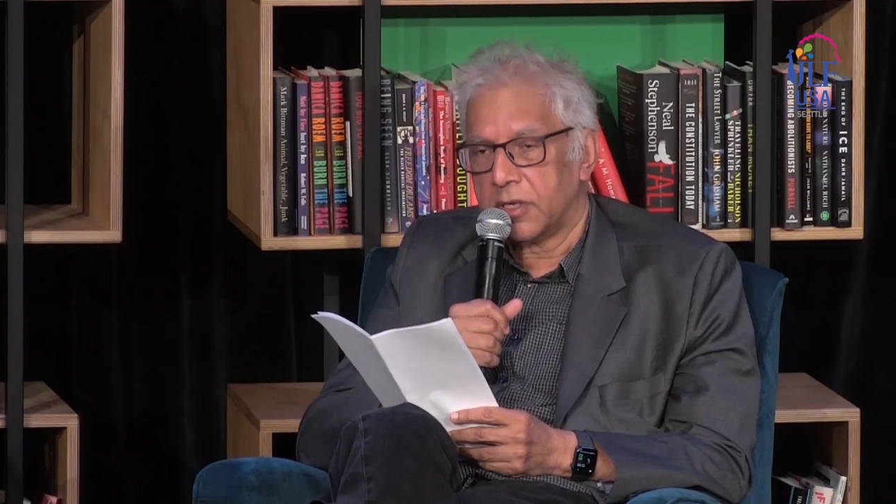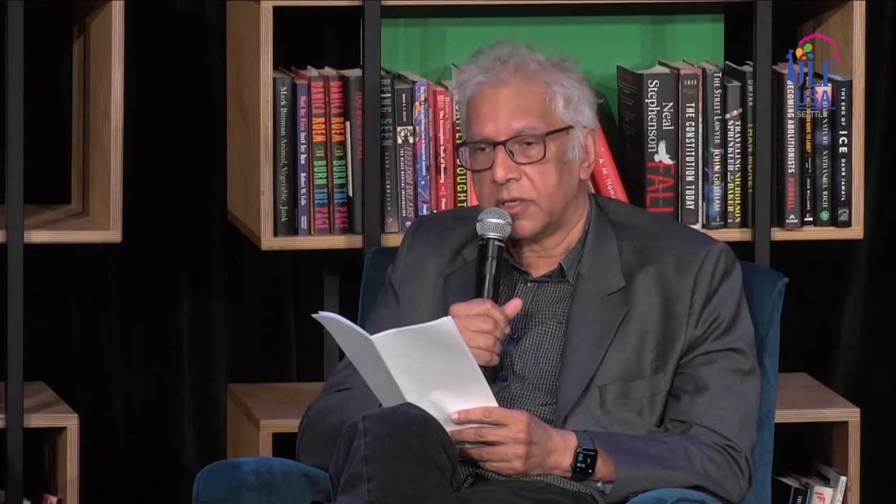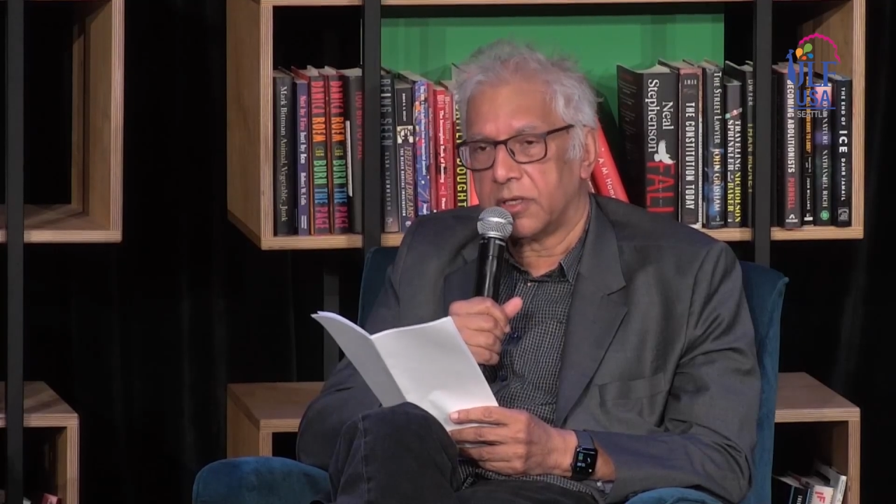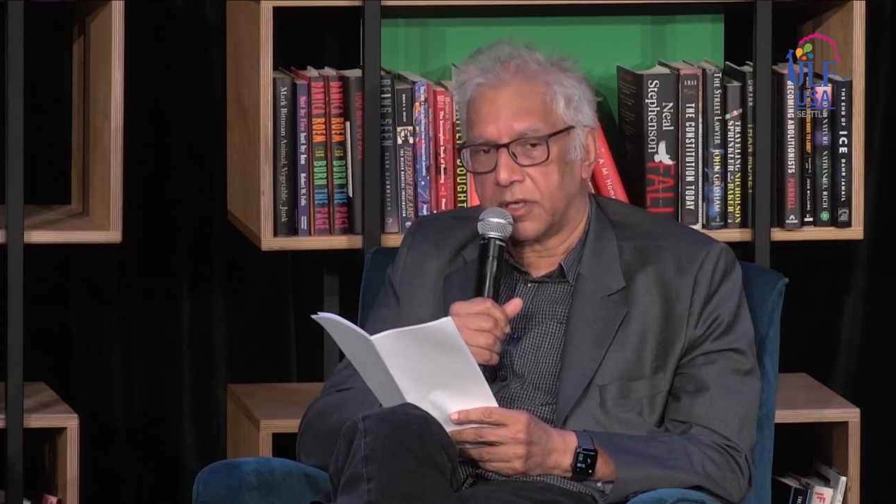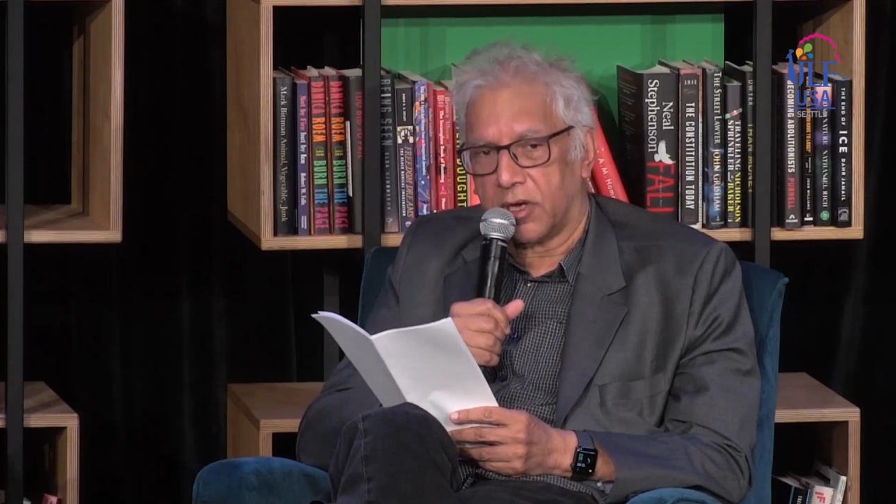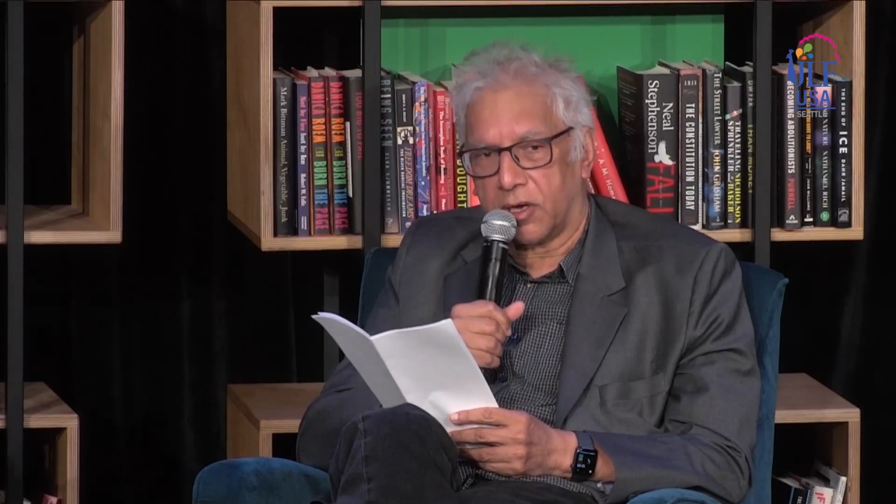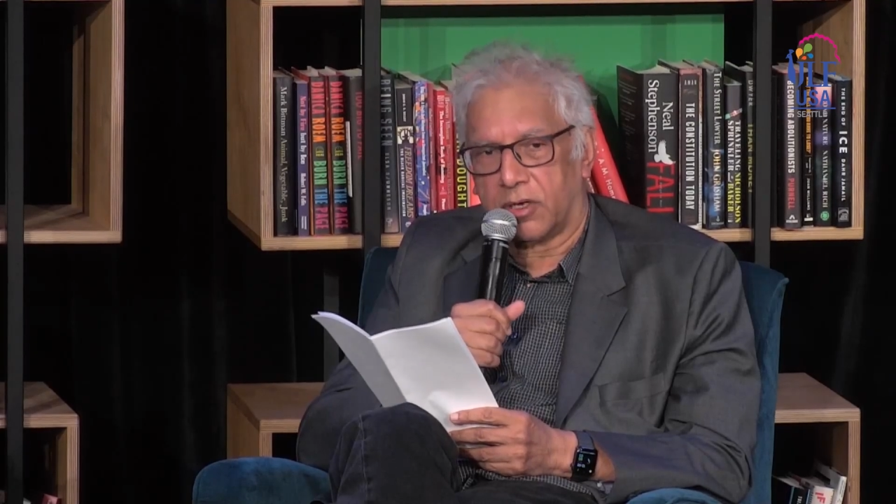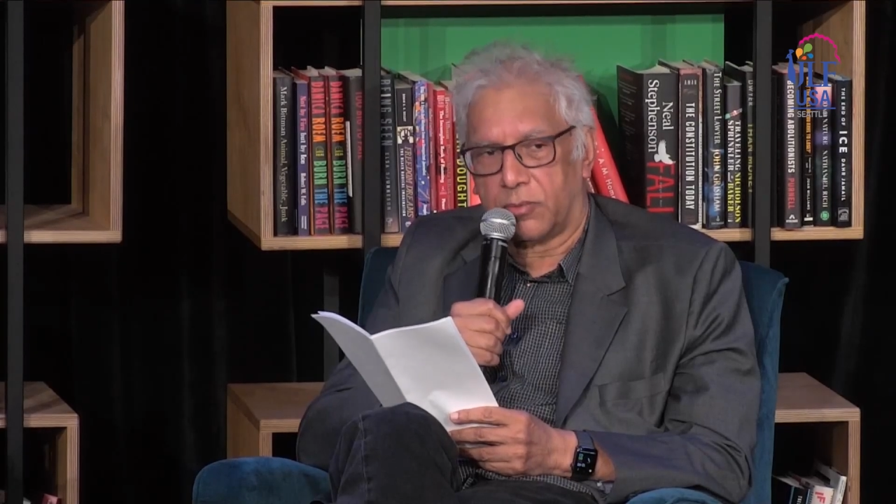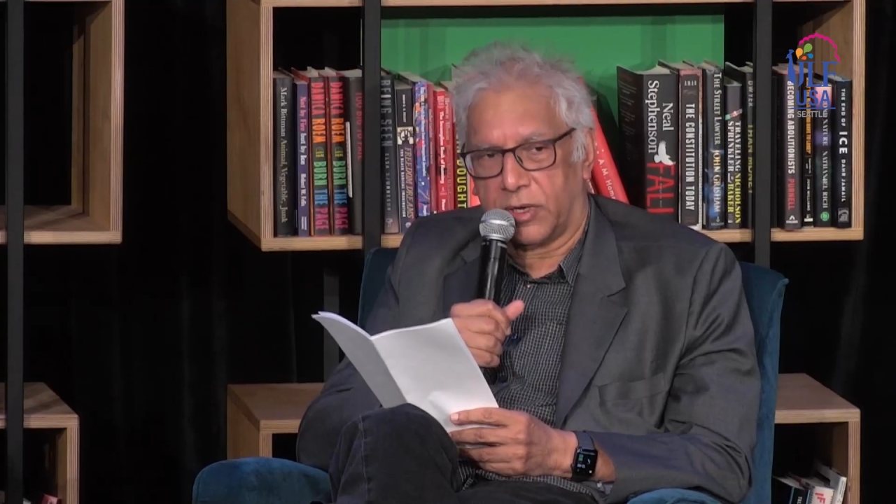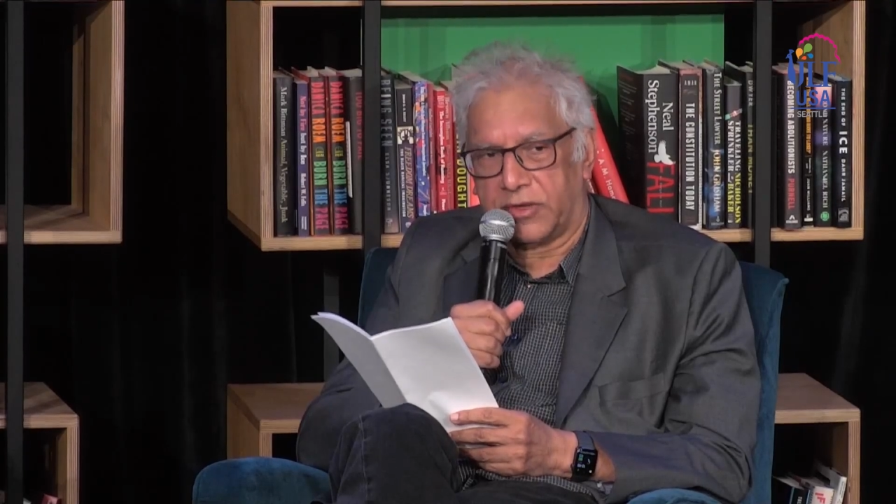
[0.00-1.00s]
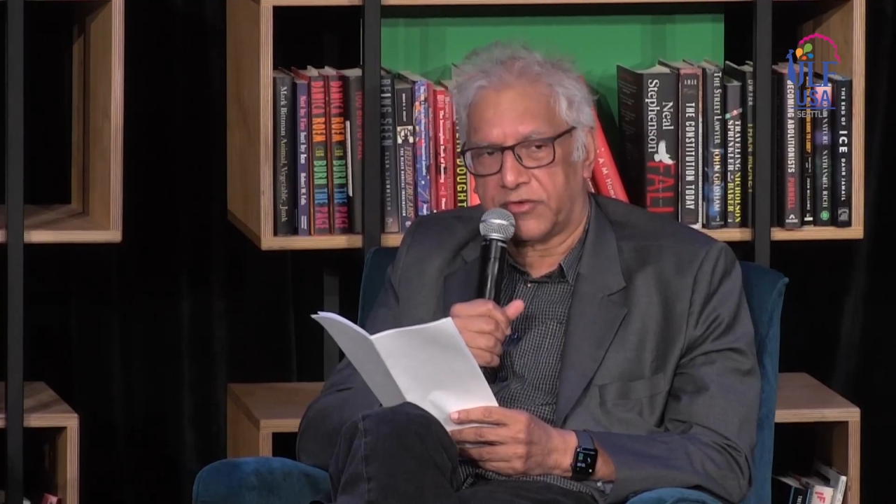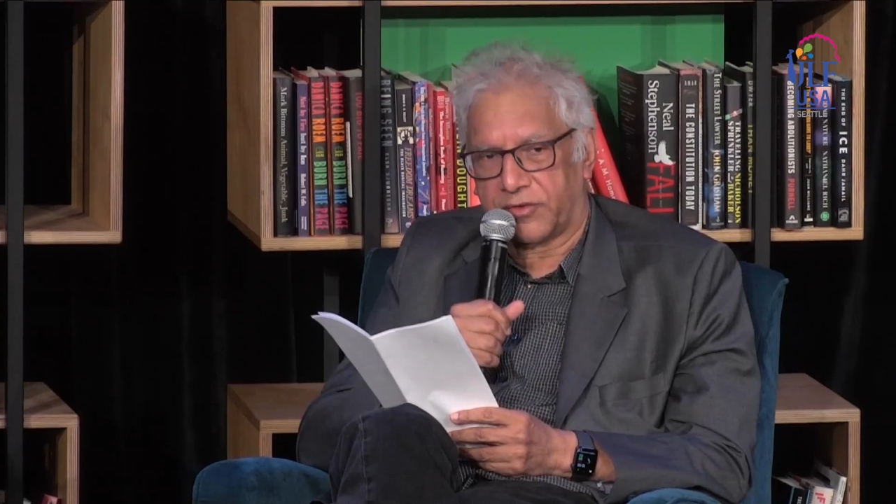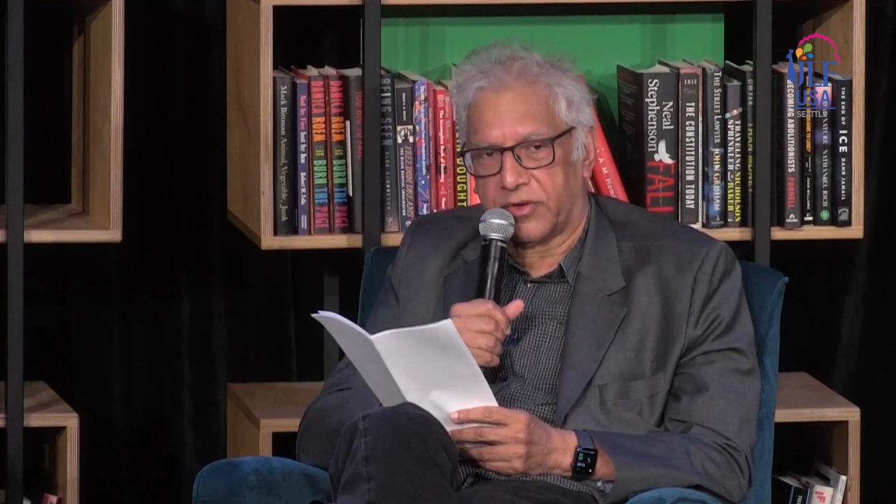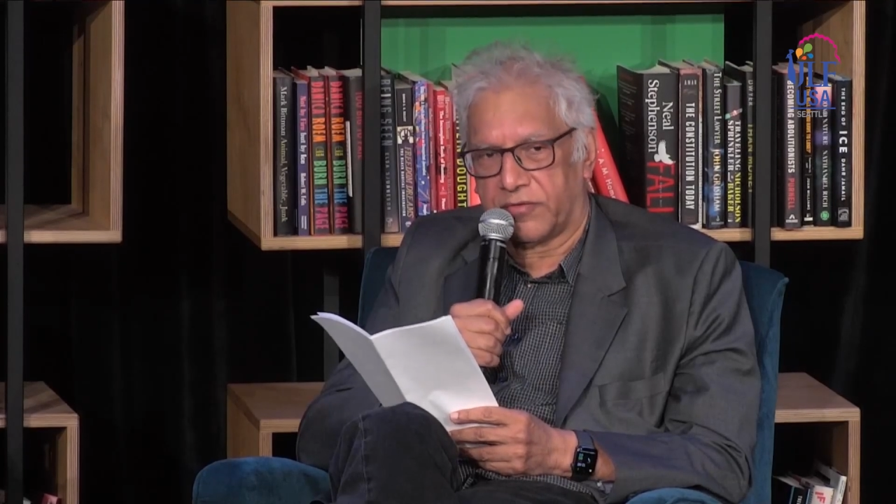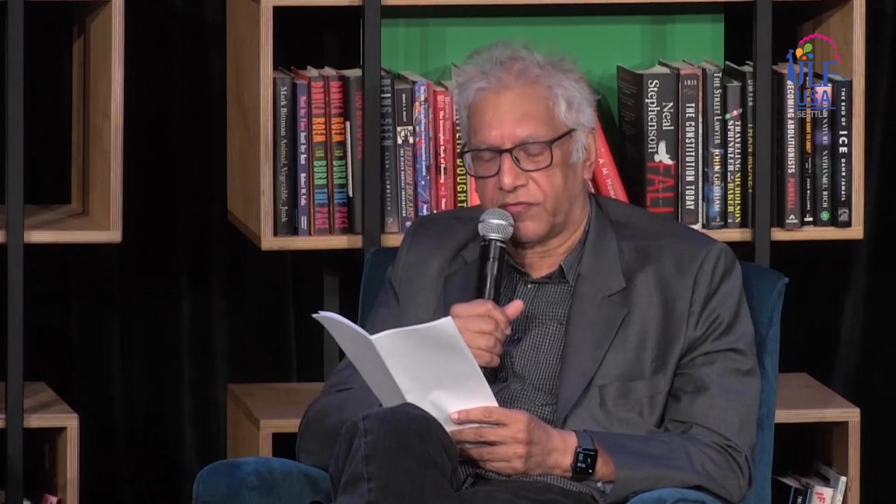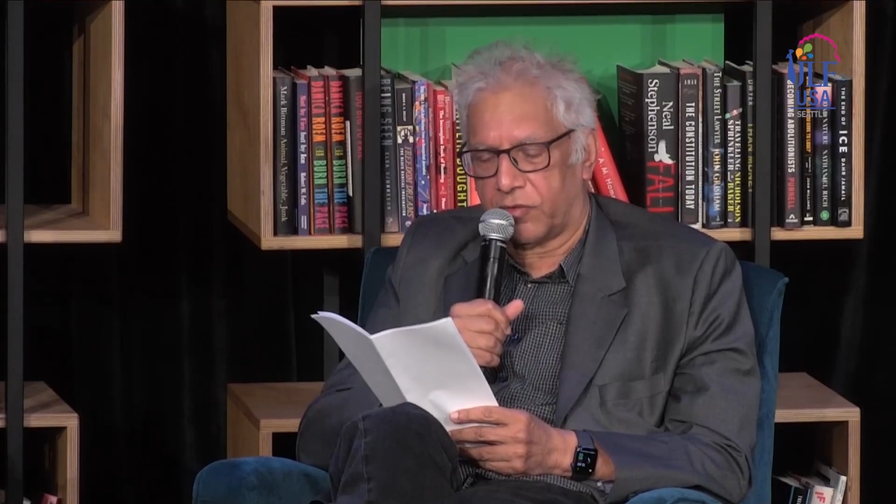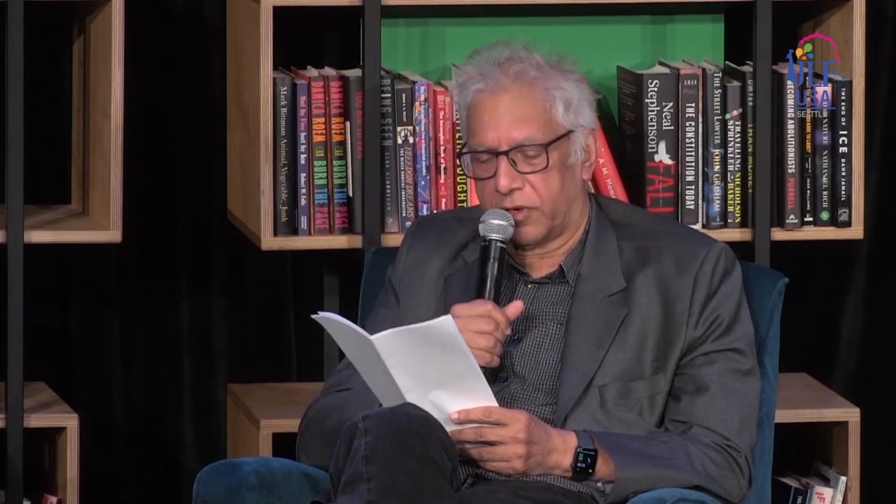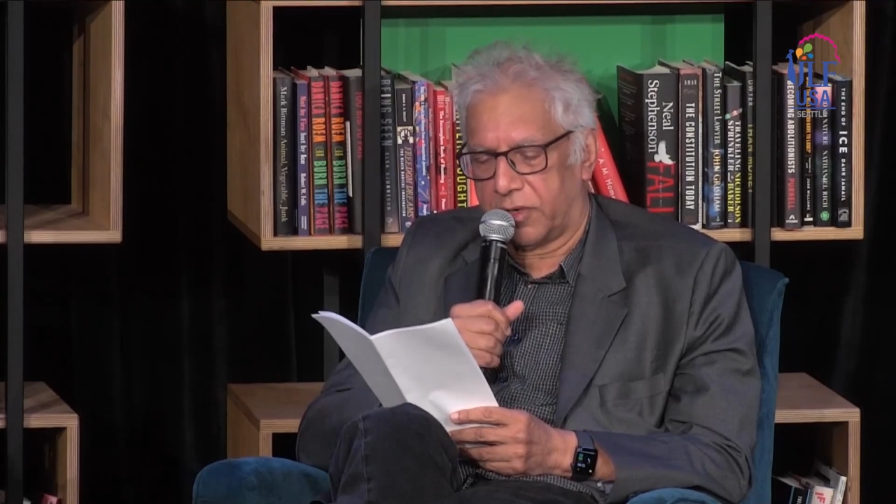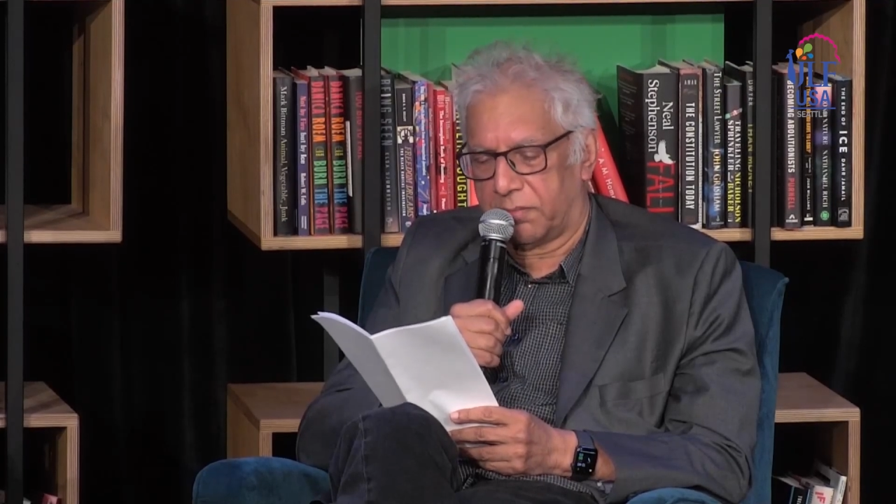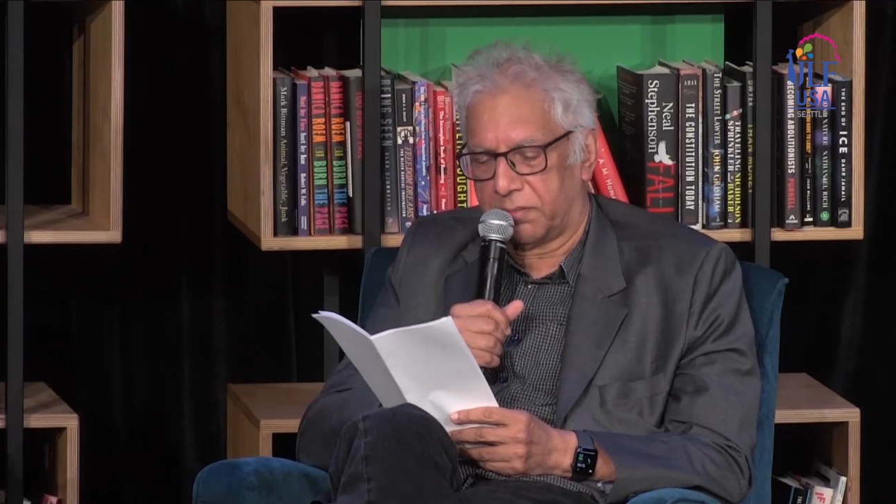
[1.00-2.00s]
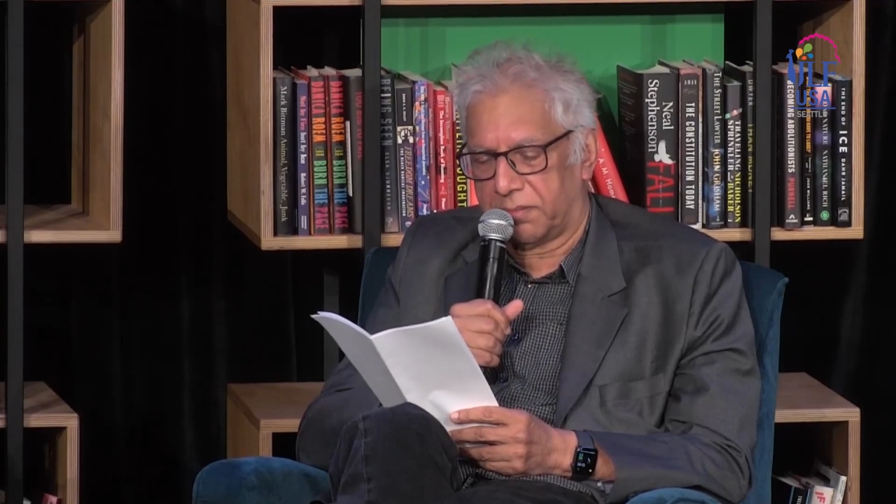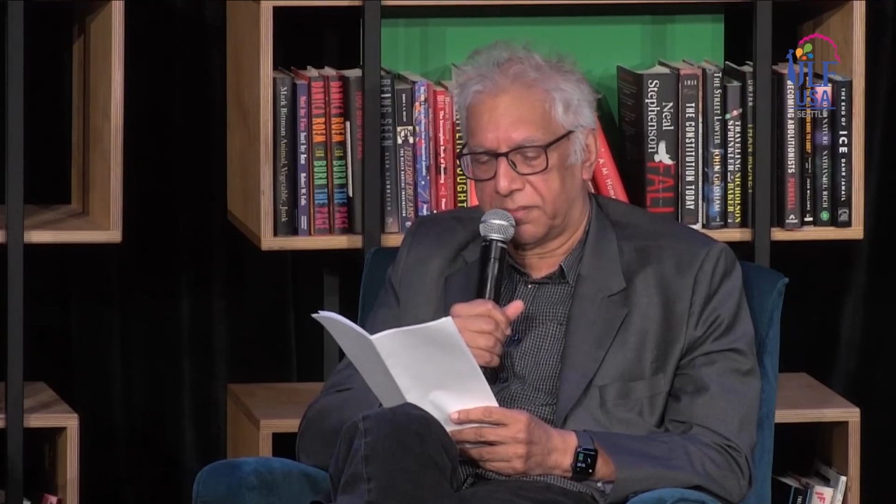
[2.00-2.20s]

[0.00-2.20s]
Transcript: The god waits there for him.